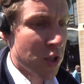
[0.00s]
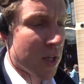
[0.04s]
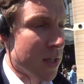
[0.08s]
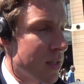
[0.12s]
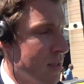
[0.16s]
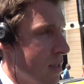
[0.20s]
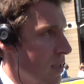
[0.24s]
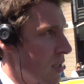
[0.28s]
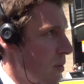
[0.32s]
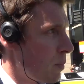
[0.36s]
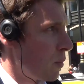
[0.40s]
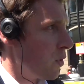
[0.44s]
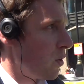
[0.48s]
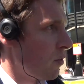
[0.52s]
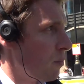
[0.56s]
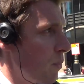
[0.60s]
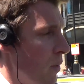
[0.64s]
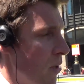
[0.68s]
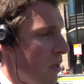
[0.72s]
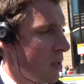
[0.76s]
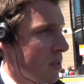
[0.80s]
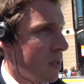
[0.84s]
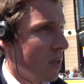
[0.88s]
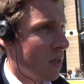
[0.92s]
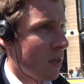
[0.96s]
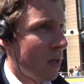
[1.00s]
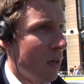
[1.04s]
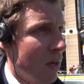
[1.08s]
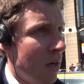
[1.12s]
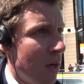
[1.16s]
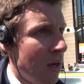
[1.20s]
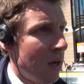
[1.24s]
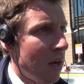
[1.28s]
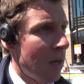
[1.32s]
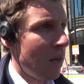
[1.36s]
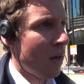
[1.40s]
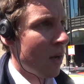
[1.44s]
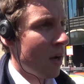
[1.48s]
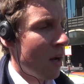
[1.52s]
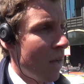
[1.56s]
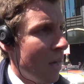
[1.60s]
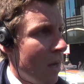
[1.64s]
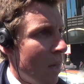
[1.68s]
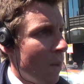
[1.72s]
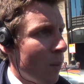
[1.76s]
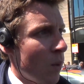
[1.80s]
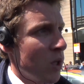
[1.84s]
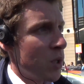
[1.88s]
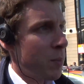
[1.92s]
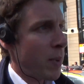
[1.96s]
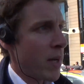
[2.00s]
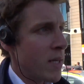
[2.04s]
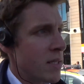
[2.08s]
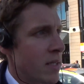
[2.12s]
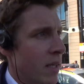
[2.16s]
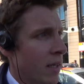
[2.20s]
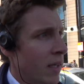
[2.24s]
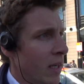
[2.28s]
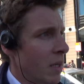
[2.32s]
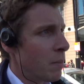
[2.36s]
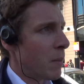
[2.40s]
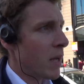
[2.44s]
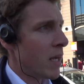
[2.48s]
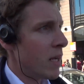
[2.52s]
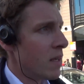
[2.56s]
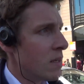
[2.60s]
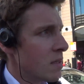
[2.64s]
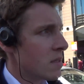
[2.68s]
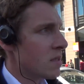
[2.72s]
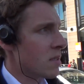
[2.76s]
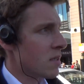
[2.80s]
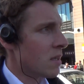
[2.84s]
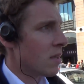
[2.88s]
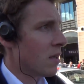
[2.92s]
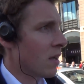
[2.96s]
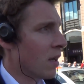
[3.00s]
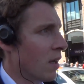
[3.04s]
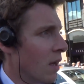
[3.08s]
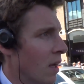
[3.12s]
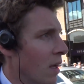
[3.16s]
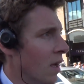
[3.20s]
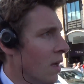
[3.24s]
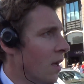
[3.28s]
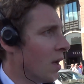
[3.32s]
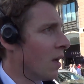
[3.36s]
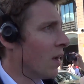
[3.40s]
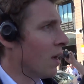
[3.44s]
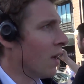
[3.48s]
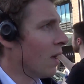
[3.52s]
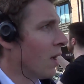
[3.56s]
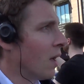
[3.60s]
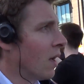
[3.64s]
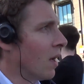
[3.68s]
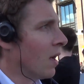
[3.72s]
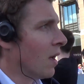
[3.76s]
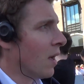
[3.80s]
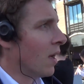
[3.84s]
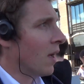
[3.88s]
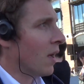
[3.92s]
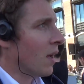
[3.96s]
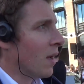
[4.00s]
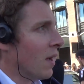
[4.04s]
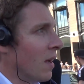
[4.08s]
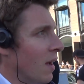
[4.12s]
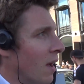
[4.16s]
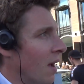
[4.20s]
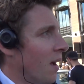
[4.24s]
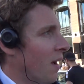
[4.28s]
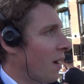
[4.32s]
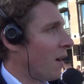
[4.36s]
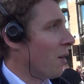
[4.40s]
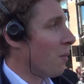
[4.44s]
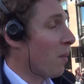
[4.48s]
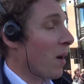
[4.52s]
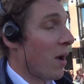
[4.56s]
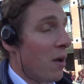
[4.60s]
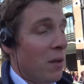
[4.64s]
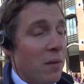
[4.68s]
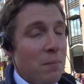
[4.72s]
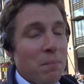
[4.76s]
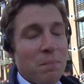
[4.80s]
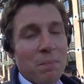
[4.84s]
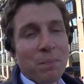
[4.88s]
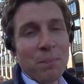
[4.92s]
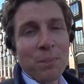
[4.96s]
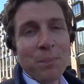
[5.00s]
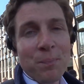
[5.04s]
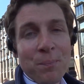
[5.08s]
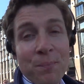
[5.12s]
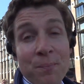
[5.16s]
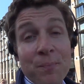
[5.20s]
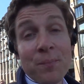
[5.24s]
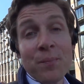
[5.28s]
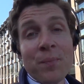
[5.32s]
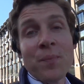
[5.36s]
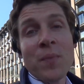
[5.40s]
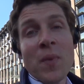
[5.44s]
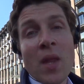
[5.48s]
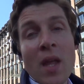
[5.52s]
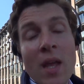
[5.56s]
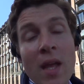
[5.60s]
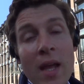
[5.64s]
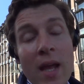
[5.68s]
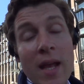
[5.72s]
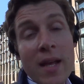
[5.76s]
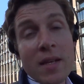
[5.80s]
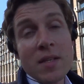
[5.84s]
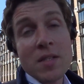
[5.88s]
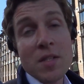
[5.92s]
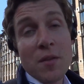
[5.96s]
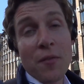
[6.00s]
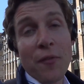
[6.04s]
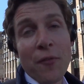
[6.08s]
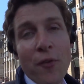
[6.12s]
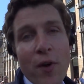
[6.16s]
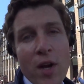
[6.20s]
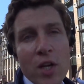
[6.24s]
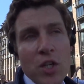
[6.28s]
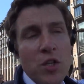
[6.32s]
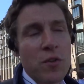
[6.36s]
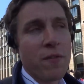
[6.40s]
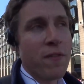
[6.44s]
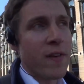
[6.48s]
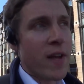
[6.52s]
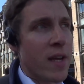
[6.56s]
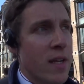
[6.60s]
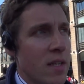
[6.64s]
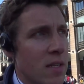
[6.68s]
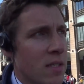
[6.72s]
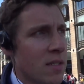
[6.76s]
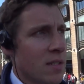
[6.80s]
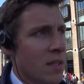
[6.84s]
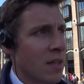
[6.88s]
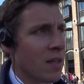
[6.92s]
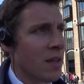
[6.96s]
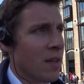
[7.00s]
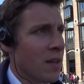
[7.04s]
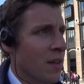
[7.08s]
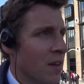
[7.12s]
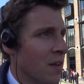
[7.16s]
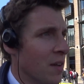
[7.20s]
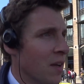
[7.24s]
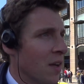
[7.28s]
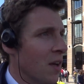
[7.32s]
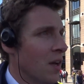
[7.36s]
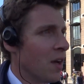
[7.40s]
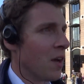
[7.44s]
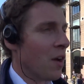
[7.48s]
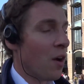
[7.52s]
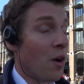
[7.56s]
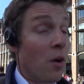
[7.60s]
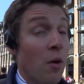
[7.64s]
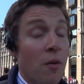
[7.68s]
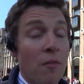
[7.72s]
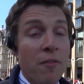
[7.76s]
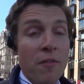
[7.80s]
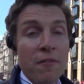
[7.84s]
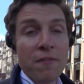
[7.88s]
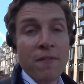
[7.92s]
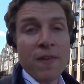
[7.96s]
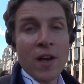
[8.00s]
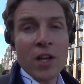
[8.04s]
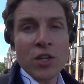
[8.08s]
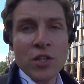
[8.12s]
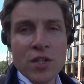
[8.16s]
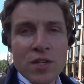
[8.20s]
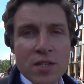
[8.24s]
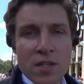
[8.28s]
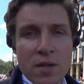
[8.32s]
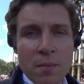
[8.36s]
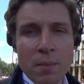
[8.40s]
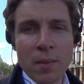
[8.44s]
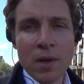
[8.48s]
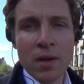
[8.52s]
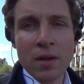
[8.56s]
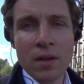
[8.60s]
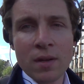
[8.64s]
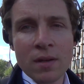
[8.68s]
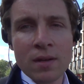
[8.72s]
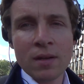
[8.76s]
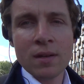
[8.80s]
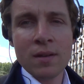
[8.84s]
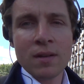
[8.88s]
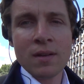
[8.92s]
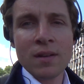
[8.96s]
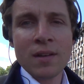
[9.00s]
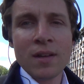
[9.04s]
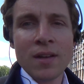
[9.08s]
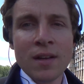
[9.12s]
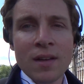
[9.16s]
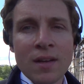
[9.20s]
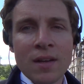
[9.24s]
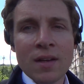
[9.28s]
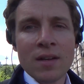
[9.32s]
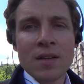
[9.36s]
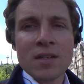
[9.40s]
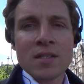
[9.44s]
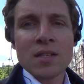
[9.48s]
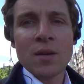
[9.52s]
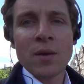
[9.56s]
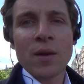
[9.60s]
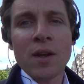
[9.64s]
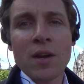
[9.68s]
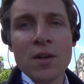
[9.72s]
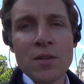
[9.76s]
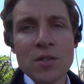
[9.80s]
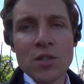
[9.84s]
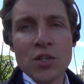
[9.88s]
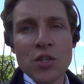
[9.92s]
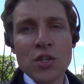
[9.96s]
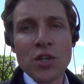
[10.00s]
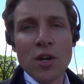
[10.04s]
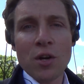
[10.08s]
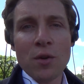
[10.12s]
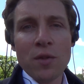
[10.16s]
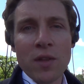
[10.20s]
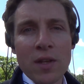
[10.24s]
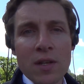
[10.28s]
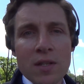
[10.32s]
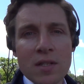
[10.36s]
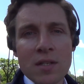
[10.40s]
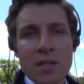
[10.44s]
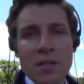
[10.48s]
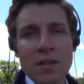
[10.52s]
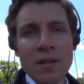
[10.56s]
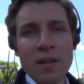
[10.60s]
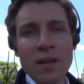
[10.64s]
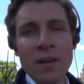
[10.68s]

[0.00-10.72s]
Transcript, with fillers: justice movement, which basically means, uh, well, it's the fresh face of fascism. So it goes to show that